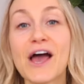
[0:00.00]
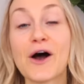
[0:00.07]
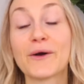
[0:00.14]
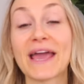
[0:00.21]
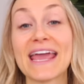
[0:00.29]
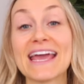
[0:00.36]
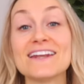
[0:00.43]

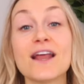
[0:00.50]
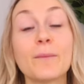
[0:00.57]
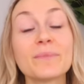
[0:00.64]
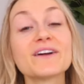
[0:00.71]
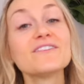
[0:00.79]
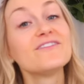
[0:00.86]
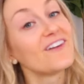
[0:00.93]
Okay, and
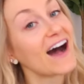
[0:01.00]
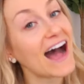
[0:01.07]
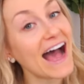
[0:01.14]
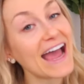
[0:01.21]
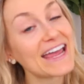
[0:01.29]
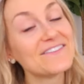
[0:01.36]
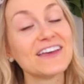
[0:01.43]
number
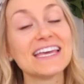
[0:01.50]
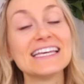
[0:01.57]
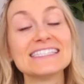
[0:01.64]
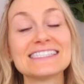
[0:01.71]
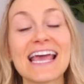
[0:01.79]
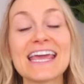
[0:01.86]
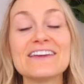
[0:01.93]
five
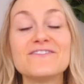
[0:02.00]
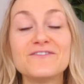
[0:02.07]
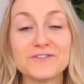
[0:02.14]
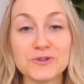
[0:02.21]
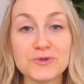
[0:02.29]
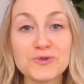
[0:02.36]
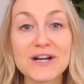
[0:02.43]
is a
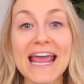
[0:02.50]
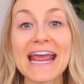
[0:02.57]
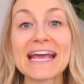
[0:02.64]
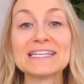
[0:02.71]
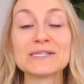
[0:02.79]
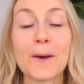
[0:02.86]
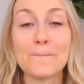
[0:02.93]
food
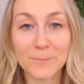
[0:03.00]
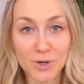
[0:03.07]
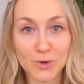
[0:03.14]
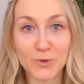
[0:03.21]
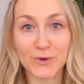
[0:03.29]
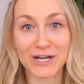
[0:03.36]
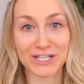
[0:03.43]
and
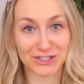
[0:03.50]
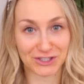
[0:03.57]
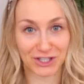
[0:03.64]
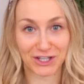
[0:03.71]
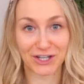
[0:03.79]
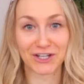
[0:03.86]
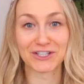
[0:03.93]
mood
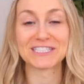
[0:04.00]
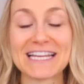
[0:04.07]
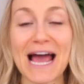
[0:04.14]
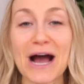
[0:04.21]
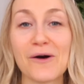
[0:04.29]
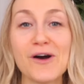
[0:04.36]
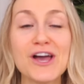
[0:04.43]
journal.
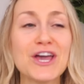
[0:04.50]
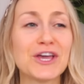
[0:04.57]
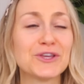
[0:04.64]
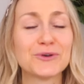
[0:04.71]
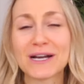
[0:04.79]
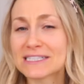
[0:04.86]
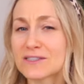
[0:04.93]
Now,
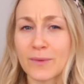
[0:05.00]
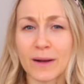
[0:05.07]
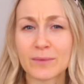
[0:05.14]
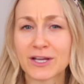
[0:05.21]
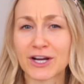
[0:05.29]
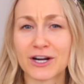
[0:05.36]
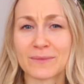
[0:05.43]
you guys have
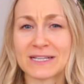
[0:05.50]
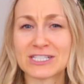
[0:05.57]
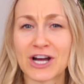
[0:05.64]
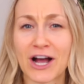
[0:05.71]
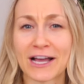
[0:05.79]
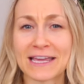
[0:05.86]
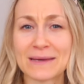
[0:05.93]
probably heard me
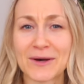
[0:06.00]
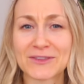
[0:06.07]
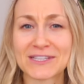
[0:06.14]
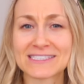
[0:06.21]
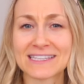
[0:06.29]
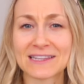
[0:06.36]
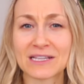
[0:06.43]
talking about
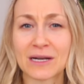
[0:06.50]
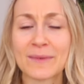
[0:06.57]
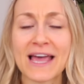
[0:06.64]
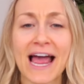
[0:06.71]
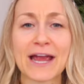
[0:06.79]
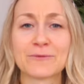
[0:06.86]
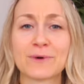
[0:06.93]
this a little
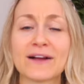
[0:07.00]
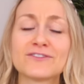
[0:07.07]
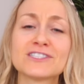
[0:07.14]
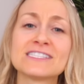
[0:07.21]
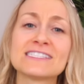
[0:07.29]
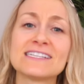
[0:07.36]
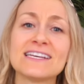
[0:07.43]
bit. I
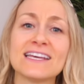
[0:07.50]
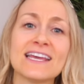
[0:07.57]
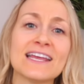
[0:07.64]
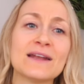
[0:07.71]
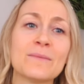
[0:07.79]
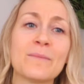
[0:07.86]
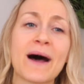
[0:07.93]
referenced it
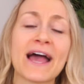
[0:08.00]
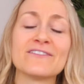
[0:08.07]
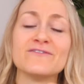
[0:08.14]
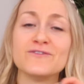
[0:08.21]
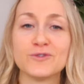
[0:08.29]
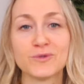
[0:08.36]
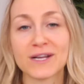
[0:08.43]
in my
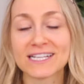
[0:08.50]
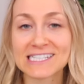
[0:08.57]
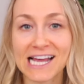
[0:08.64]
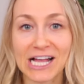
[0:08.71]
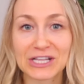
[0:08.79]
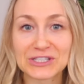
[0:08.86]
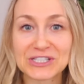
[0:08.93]
food
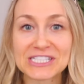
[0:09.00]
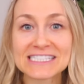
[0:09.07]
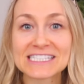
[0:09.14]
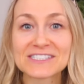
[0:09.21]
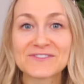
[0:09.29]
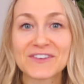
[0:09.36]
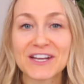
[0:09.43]

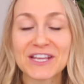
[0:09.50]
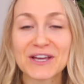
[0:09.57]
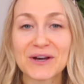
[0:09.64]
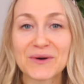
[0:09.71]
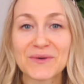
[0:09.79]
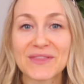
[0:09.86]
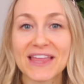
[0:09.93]
intolerances
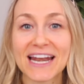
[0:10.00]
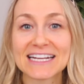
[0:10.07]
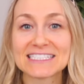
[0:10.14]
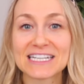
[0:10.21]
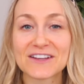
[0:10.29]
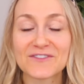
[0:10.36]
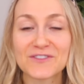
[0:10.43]
video that I
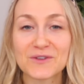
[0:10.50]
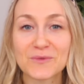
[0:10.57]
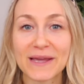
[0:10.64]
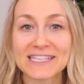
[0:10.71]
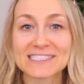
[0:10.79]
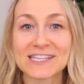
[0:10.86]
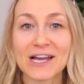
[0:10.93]
did a few
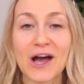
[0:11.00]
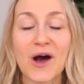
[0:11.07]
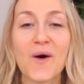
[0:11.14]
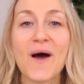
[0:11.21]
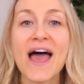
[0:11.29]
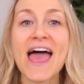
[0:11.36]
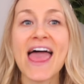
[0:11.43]
weeks
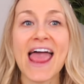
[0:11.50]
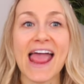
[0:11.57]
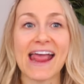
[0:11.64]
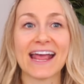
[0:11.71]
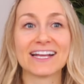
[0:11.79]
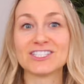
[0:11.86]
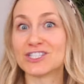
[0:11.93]
ago,
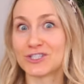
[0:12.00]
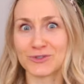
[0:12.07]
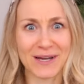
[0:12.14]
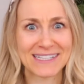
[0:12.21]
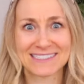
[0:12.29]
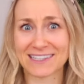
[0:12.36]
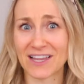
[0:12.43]
and you
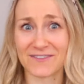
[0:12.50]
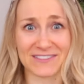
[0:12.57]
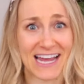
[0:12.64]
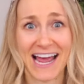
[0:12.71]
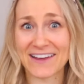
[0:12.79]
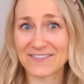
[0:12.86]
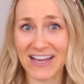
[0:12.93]
guys loved
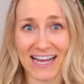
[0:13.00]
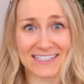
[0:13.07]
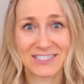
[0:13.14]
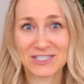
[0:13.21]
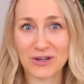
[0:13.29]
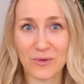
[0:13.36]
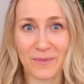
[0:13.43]
it. I've gotten
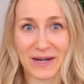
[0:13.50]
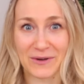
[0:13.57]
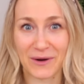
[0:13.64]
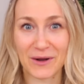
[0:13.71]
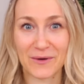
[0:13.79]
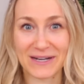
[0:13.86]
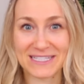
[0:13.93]
so many
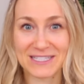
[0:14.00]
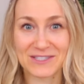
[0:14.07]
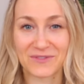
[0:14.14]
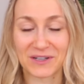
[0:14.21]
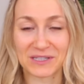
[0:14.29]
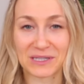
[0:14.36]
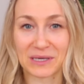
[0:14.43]
requests
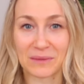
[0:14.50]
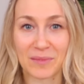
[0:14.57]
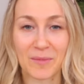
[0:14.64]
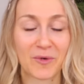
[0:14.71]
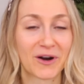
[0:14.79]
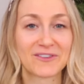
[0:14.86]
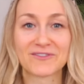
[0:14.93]
for a little
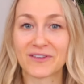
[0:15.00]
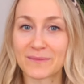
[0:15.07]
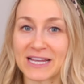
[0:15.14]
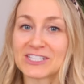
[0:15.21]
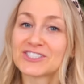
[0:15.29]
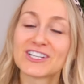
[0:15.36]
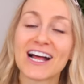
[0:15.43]
bit more
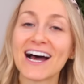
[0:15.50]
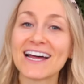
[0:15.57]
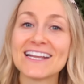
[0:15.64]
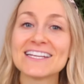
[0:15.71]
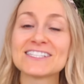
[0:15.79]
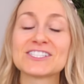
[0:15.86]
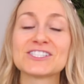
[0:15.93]
information on it.